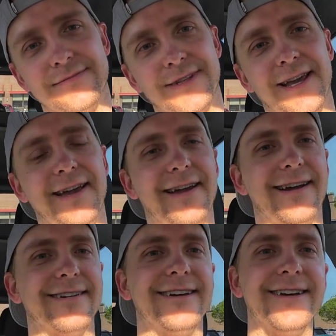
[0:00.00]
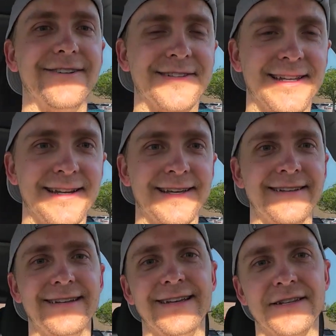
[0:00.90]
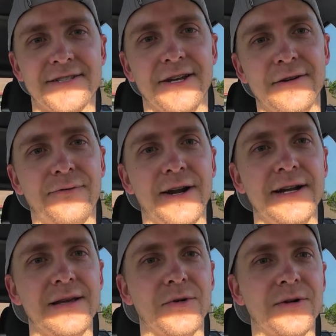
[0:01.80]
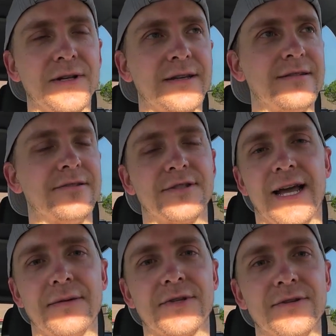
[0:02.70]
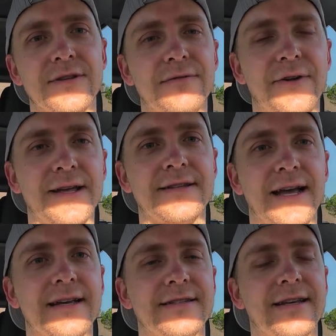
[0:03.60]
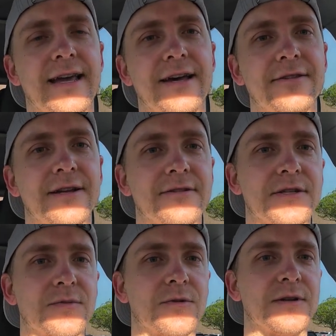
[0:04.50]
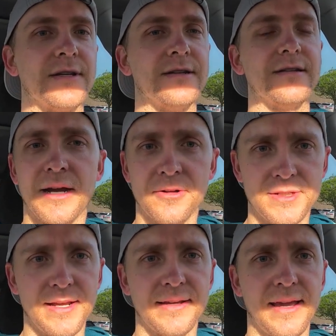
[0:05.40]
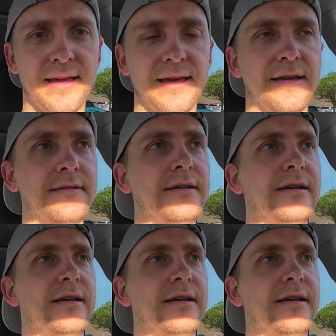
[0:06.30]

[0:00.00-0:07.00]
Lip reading: Yeah, we did it. Solid Friday morning. It was absolutely fantastic out there this morning. We got our 10K in.